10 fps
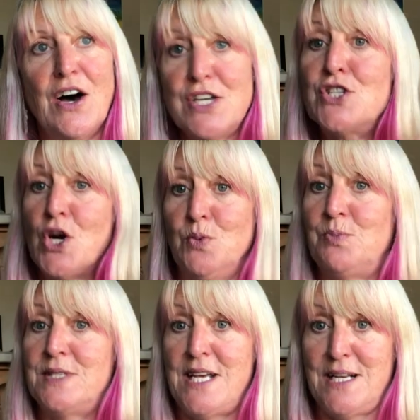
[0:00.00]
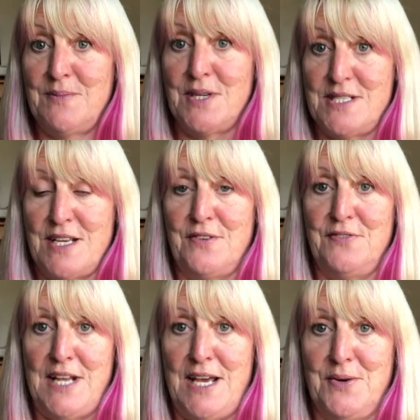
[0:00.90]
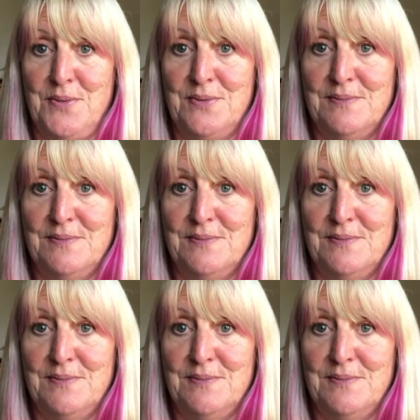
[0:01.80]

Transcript: I don't protect myself now.